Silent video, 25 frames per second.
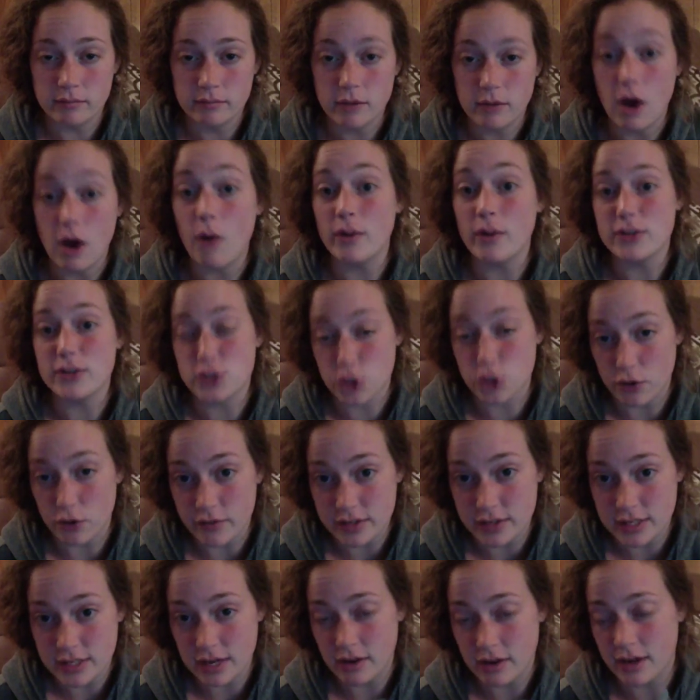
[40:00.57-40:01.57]
Oh, and
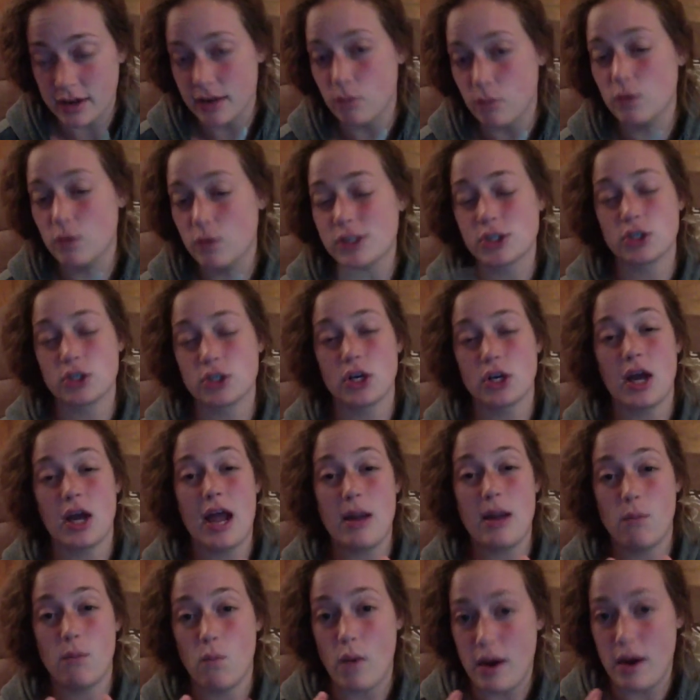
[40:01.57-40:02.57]
surface area, which I
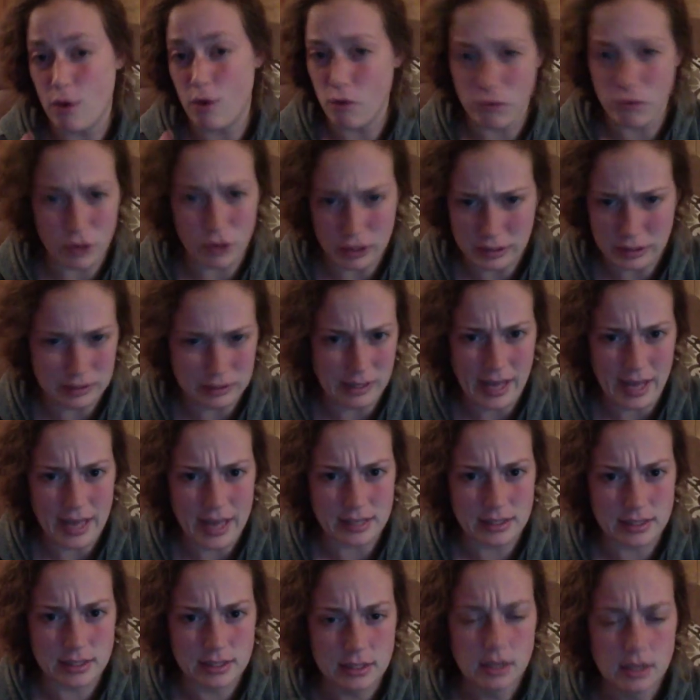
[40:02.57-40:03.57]
went over in
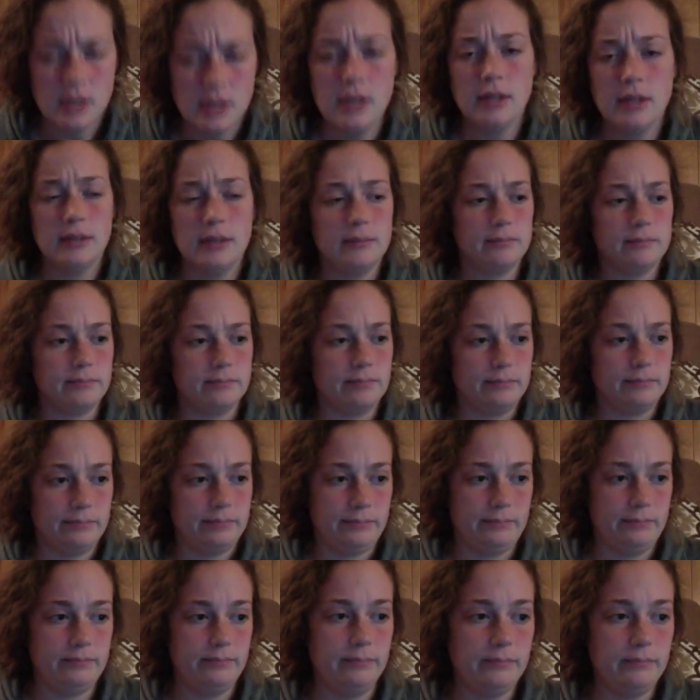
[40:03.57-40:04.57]
class.
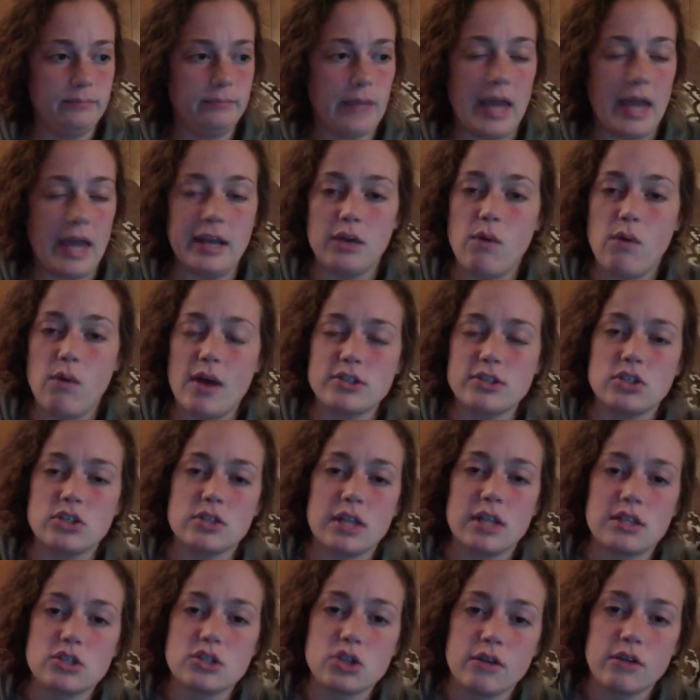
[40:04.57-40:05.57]
Any questions
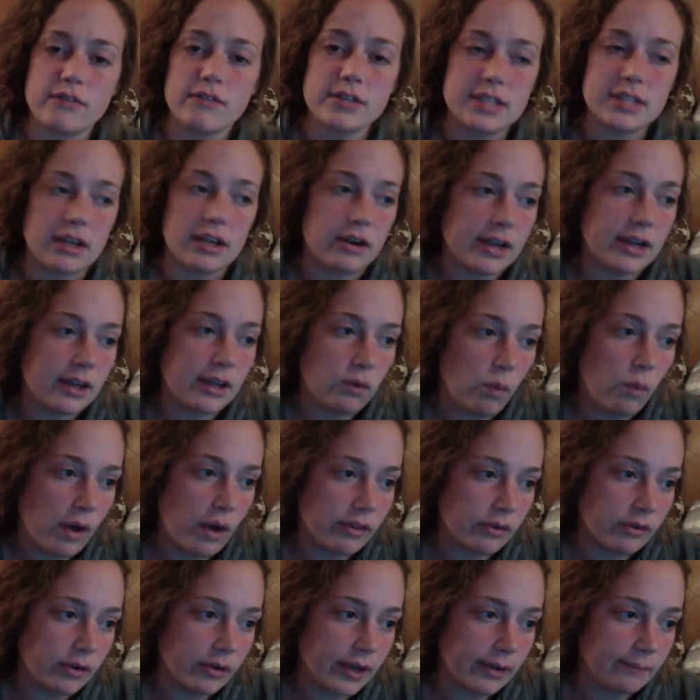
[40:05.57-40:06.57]
on surface area and
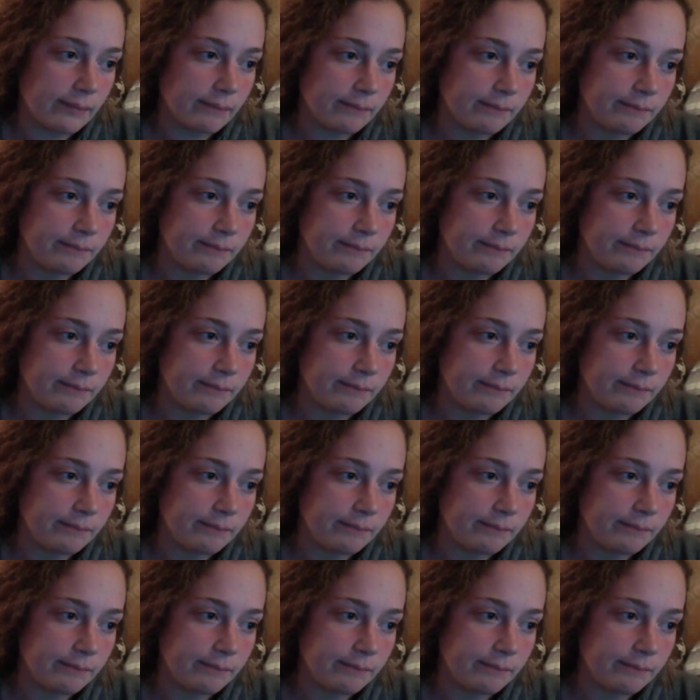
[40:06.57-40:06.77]
weathering?